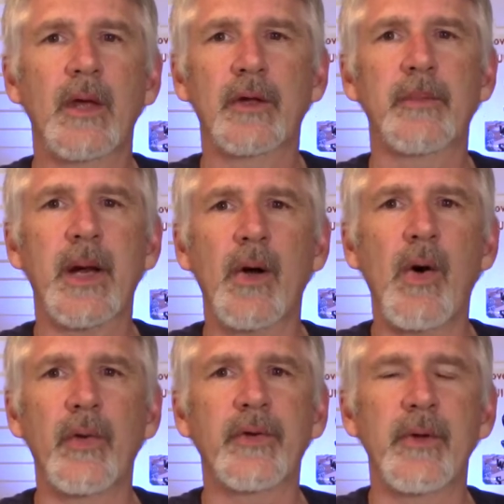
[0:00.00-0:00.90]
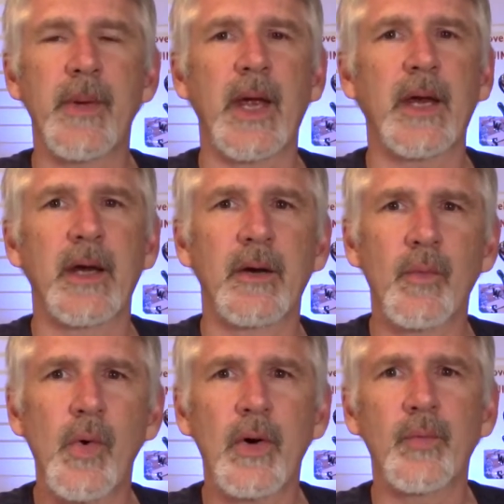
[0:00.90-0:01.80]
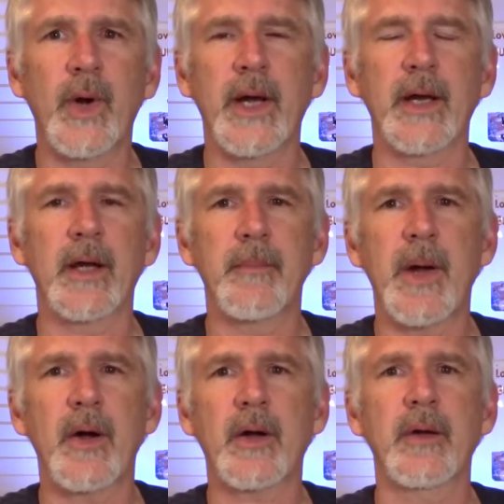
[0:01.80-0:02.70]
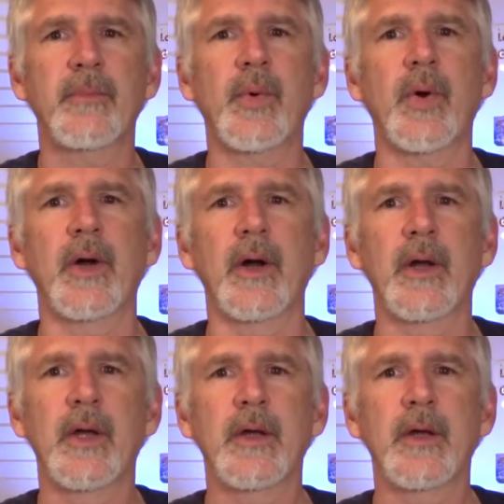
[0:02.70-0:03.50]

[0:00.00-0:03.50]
So my goal is to make an award-winning American Porter.